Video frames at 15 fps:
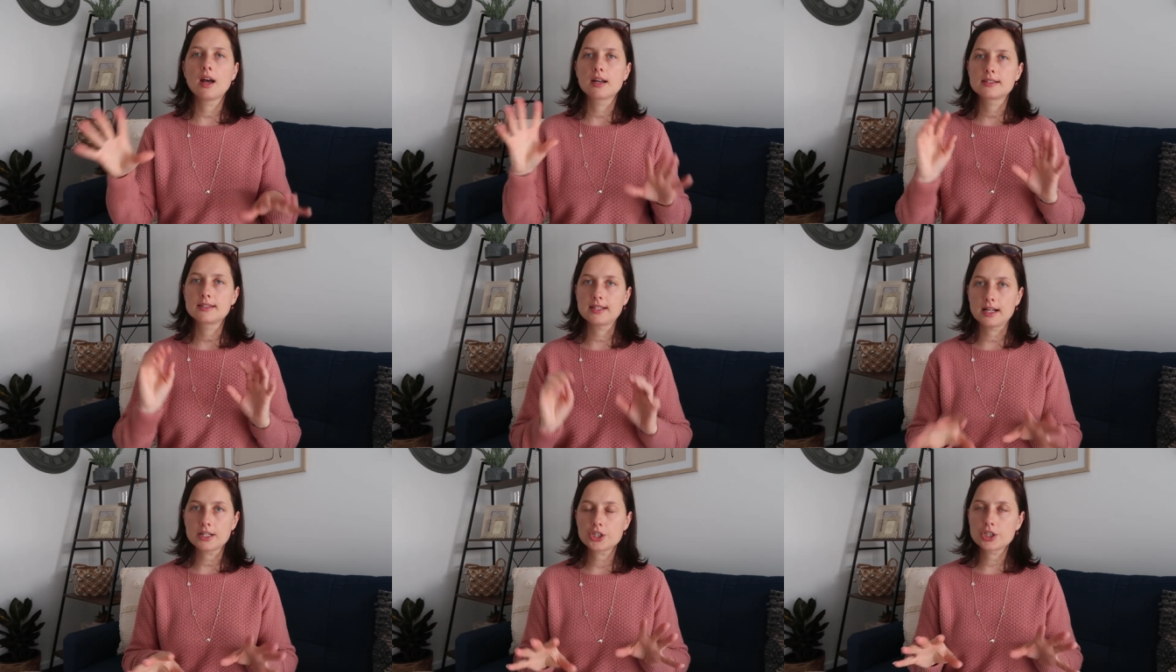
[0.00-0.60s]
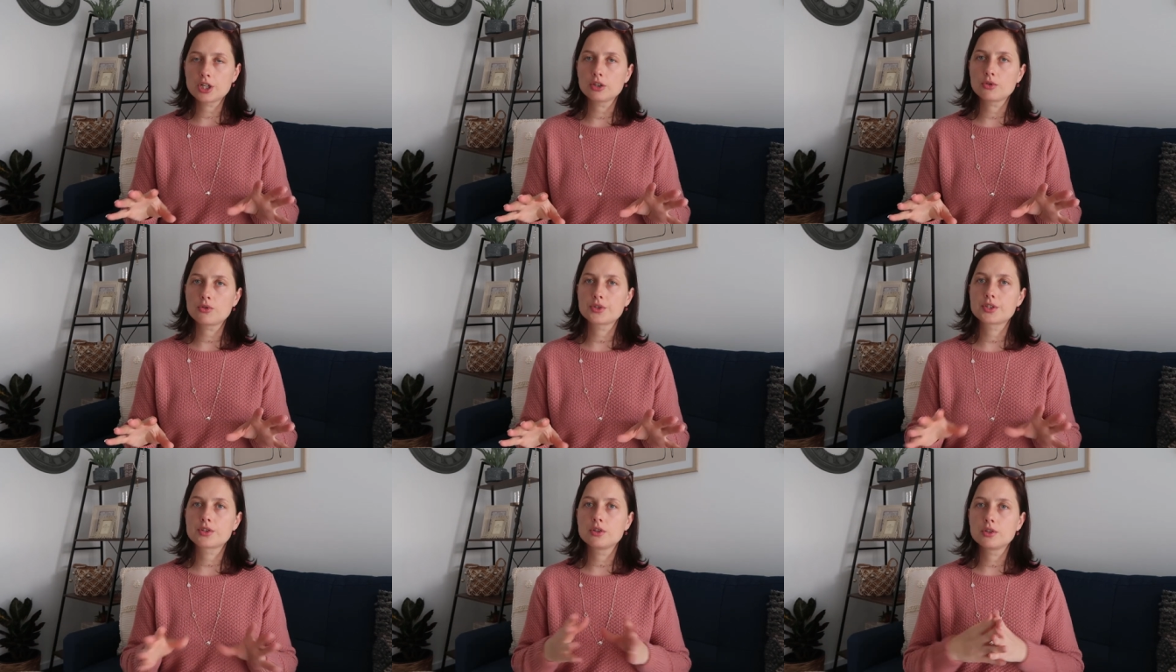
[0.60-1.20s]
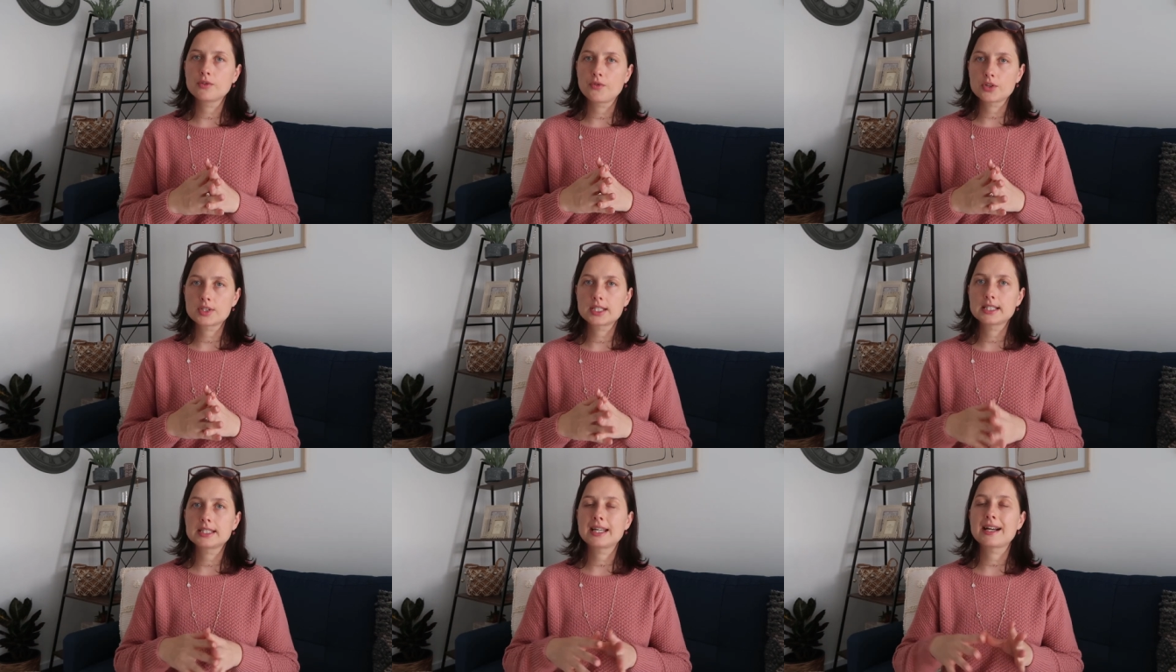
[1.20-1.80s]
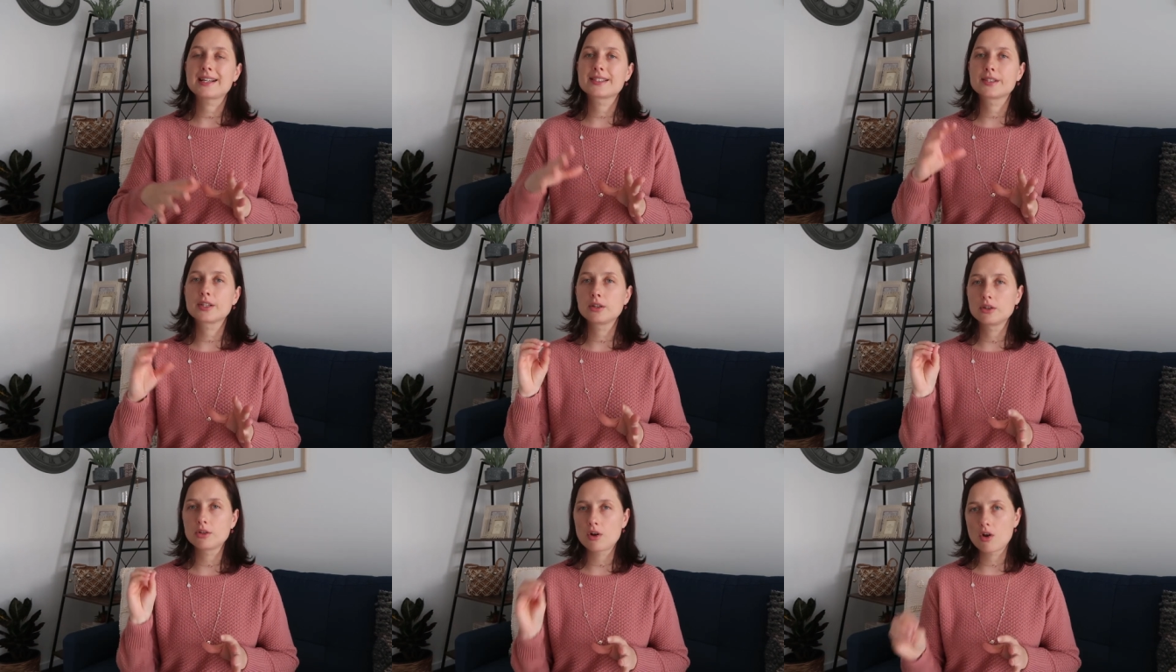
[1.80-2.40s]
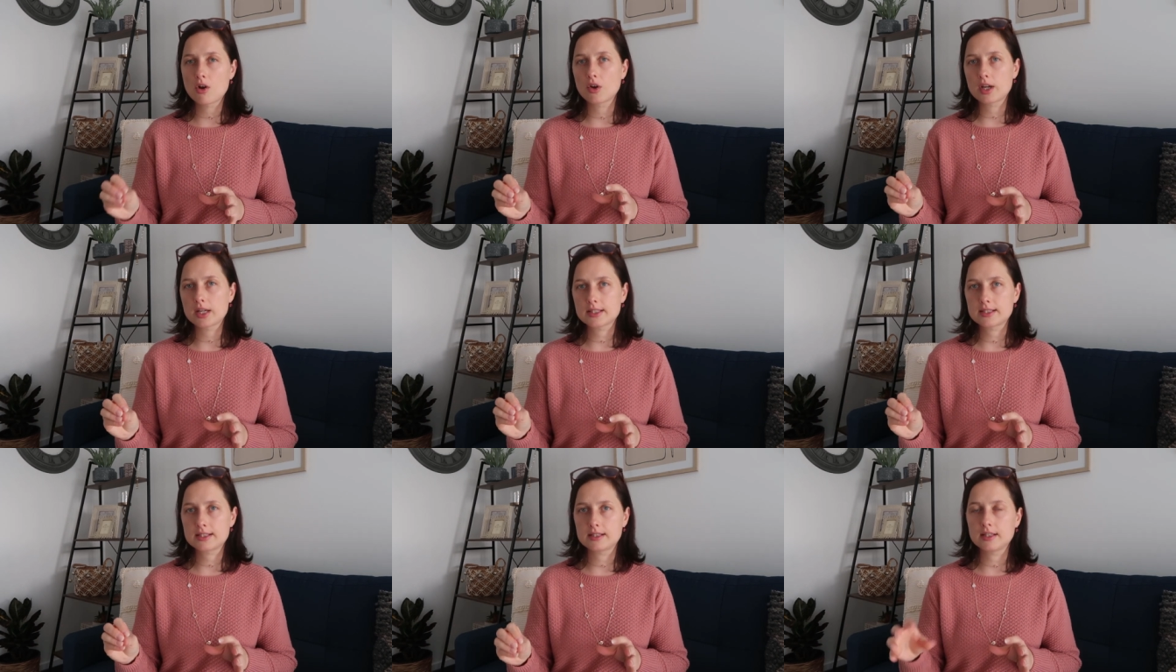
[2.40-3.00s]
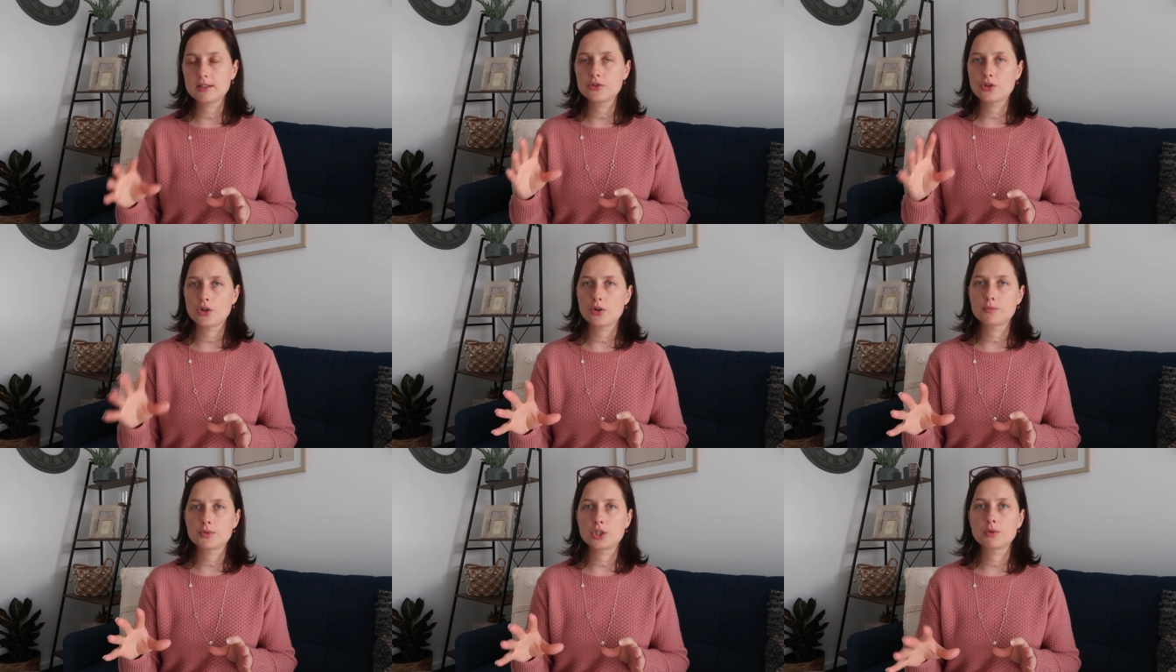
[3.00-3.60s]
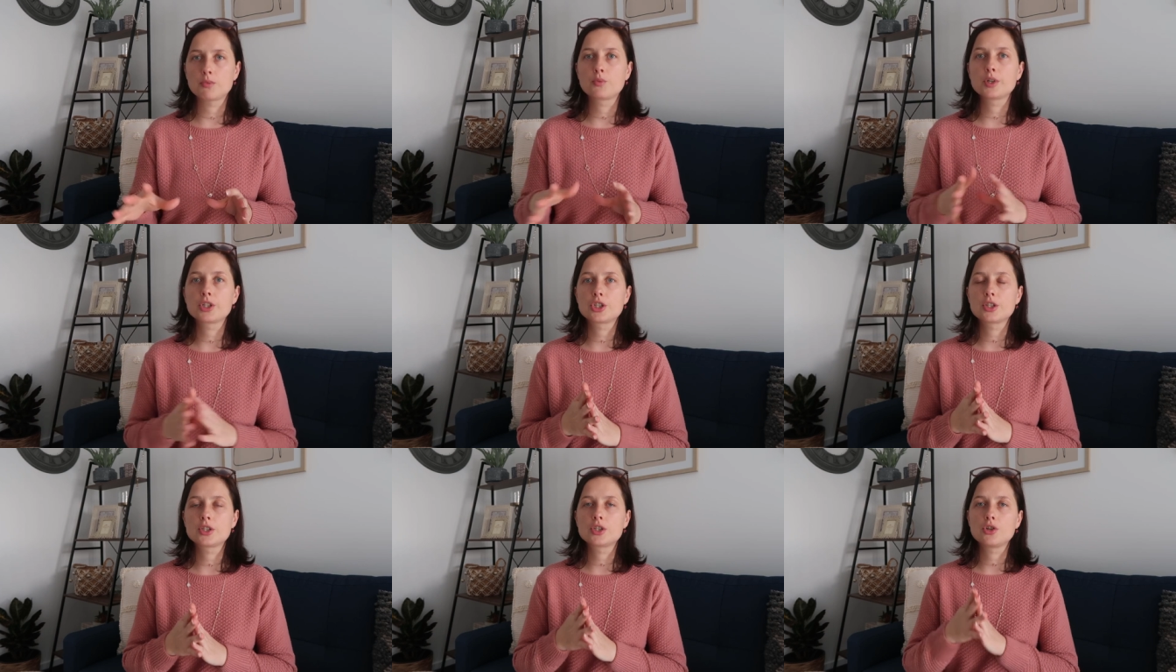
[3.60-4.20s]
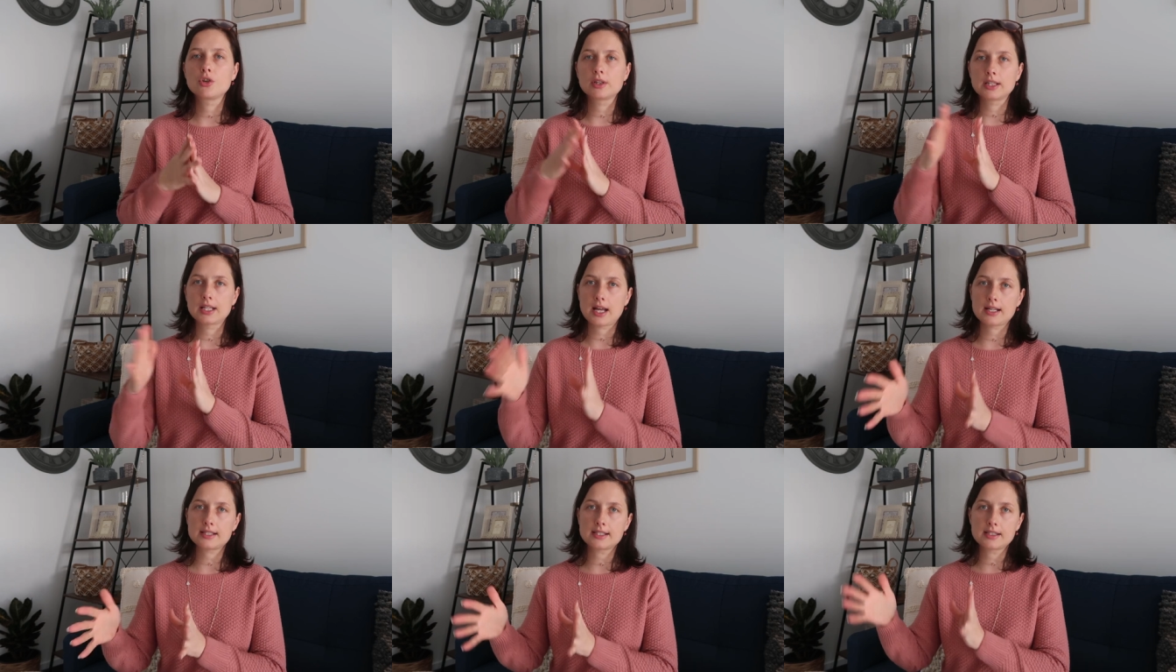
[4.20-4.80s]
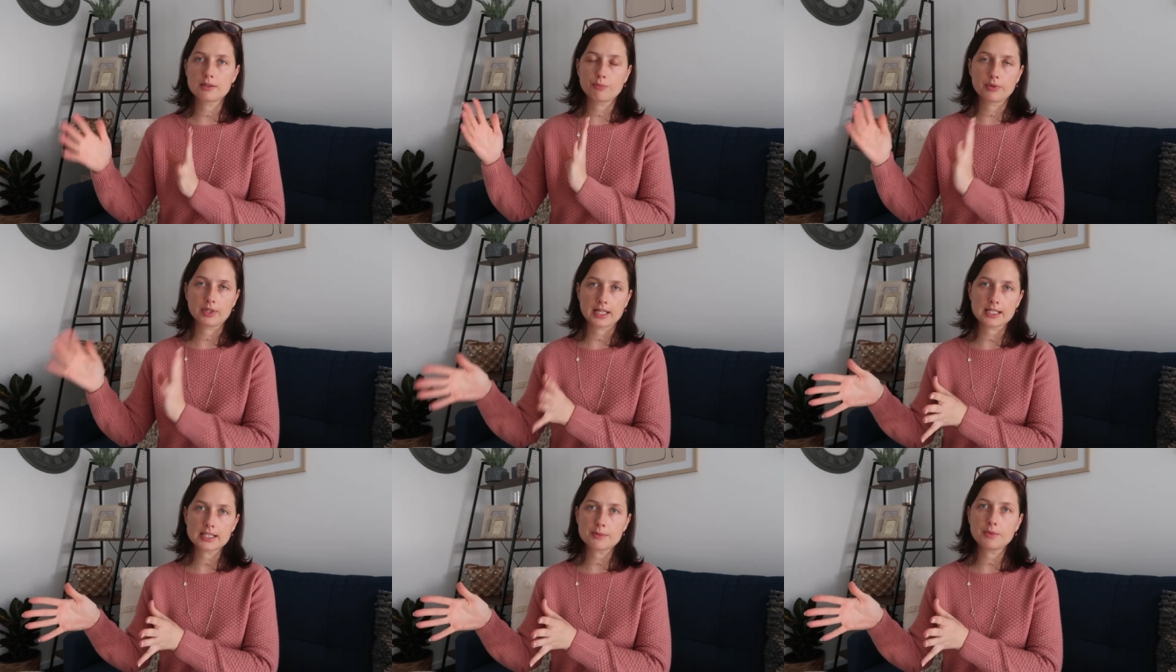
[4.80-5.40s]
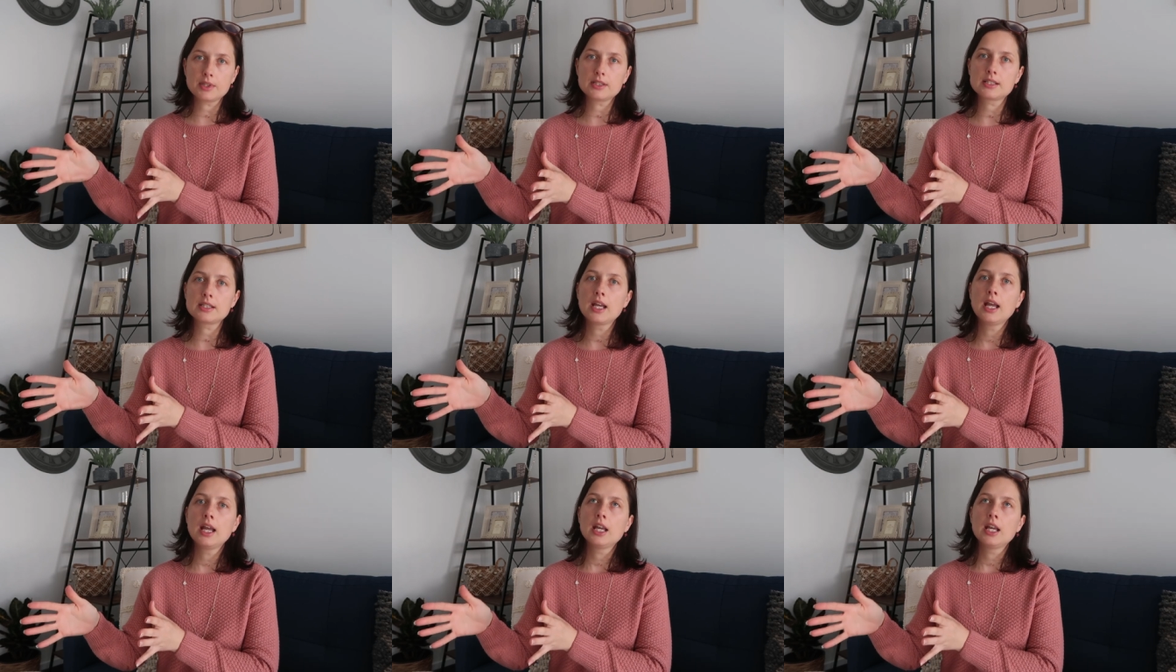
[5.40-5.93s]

Sunshine Coast University has the longest internship, which is your last placement